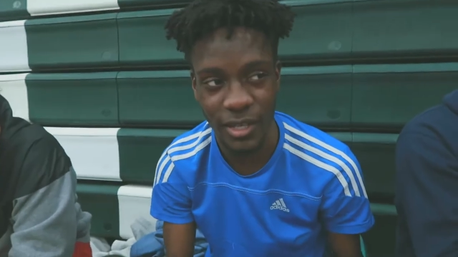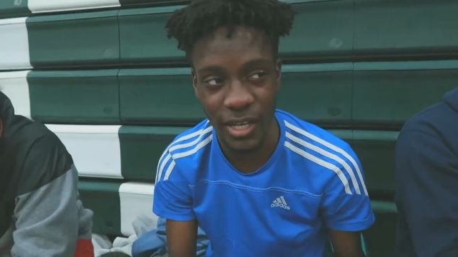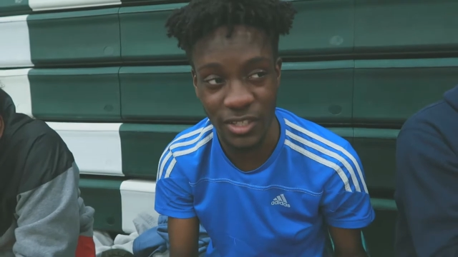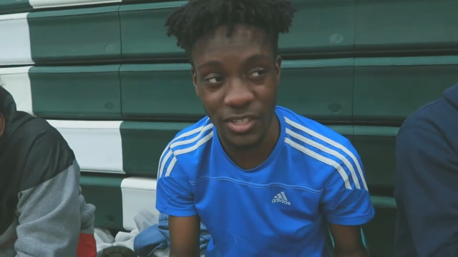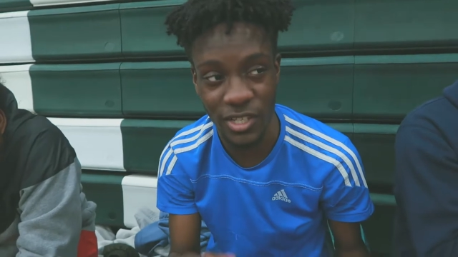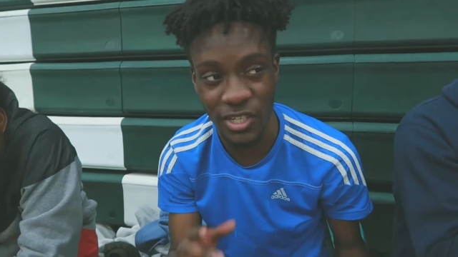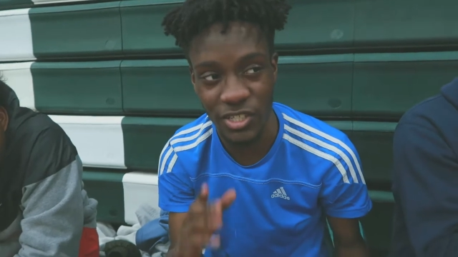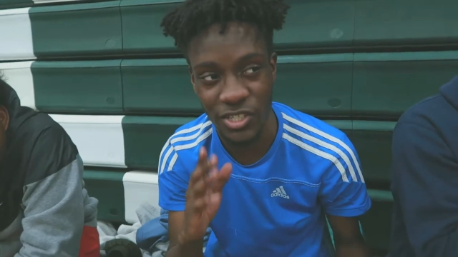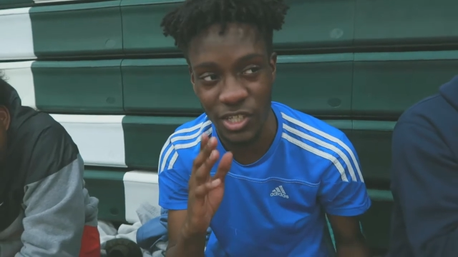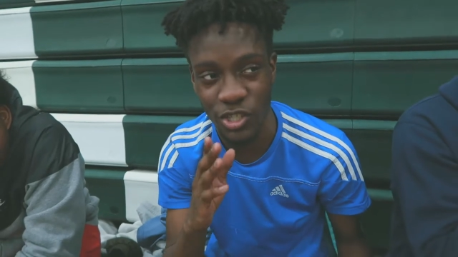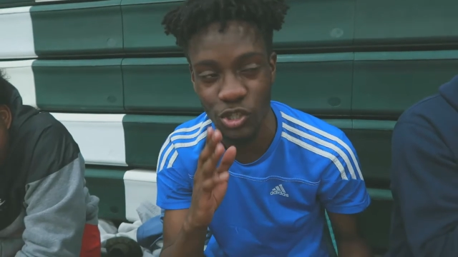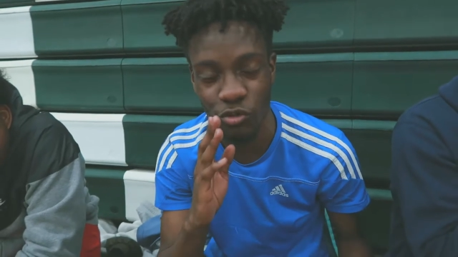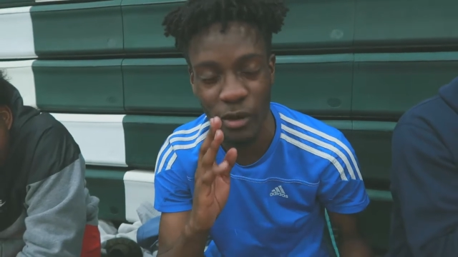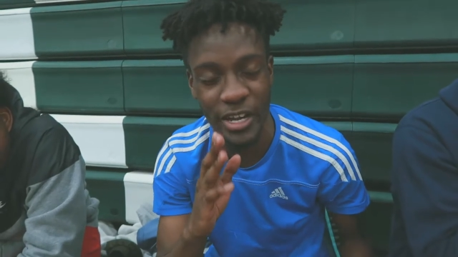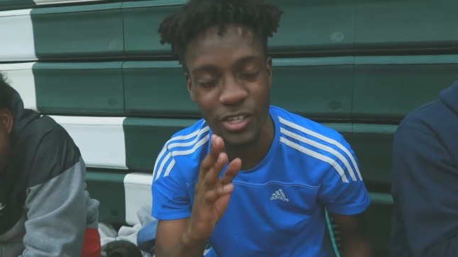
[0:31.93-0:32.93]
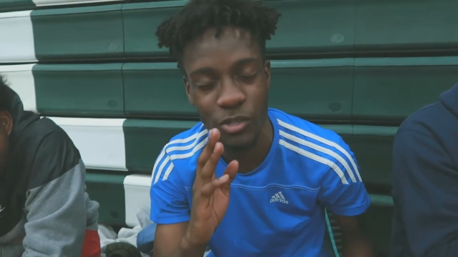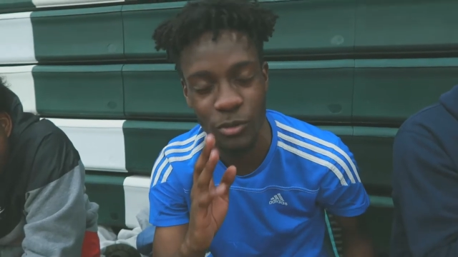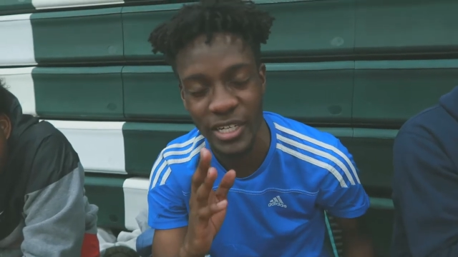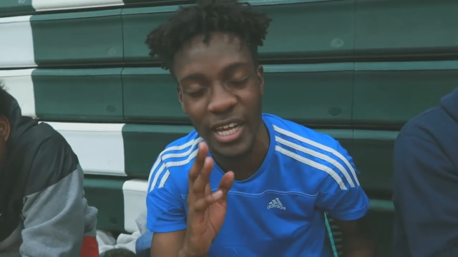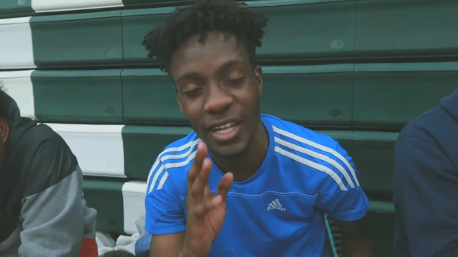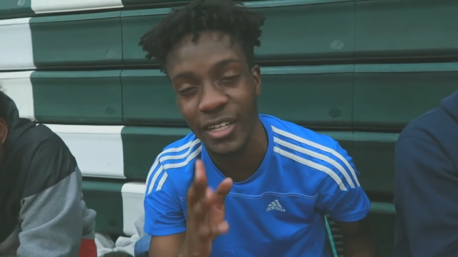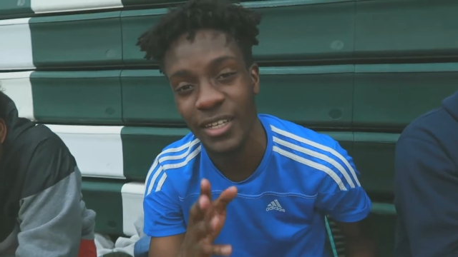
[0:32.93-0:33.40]
It's gonna send you right to
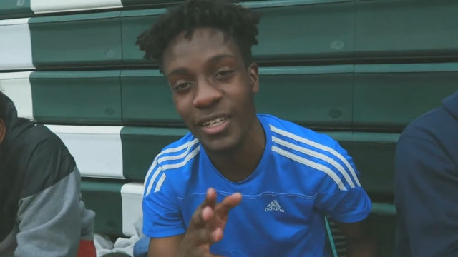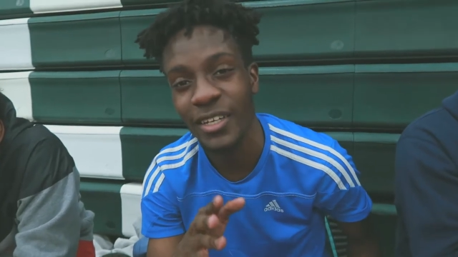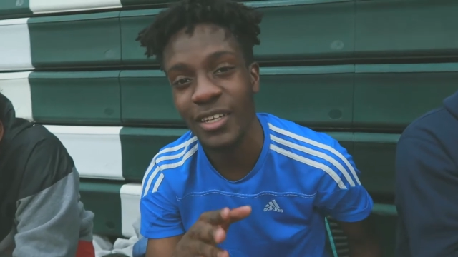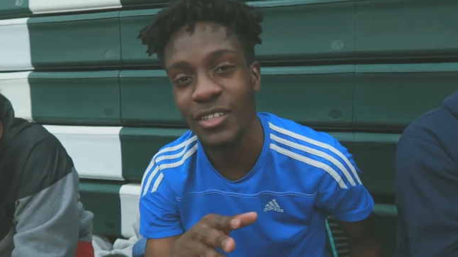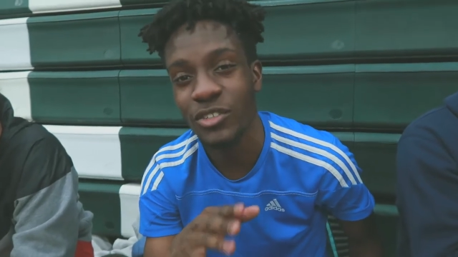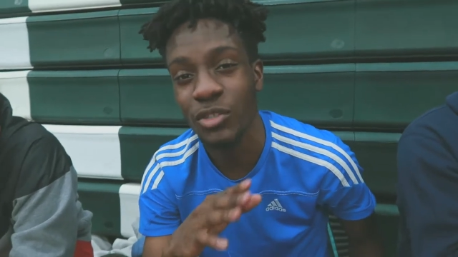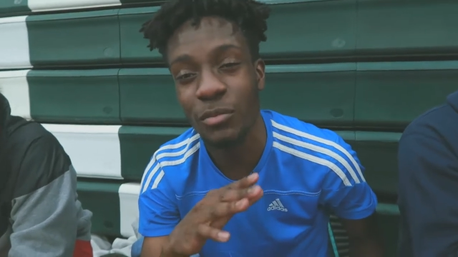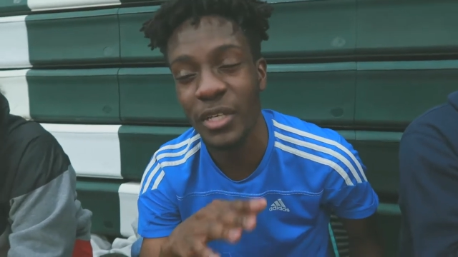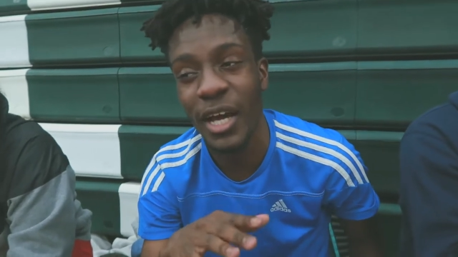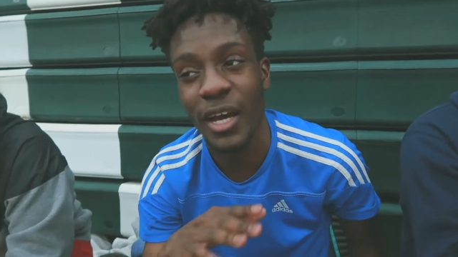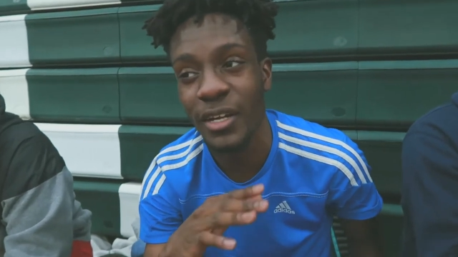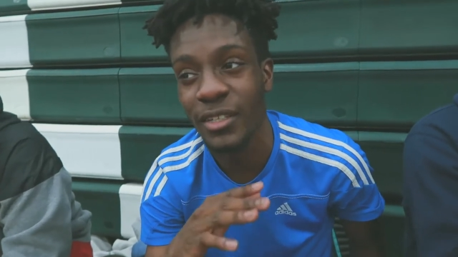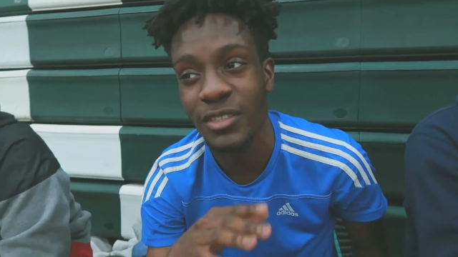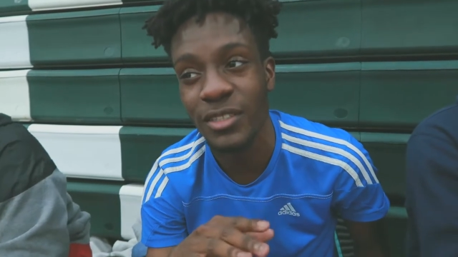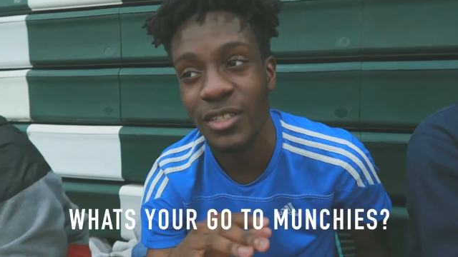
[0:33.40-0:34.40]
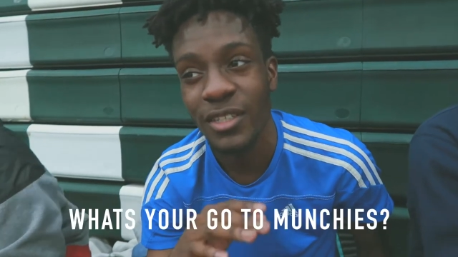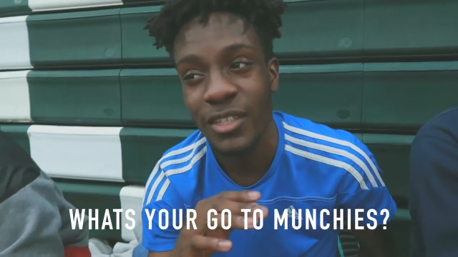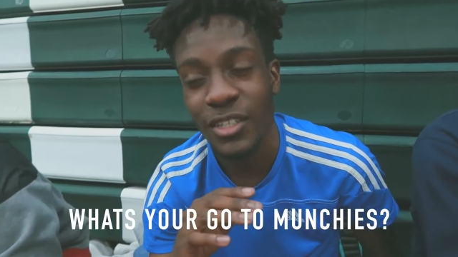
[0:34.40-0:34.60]
a deli, to be honest.